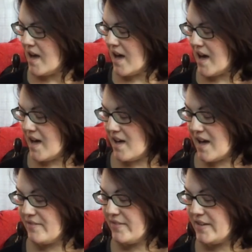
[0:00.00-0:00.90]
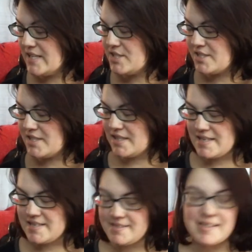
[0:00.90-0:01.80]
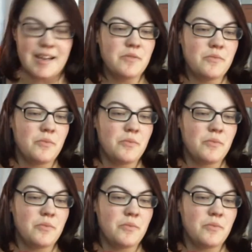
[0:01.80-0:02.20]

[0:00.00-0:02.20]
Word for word: Uh, I finished the second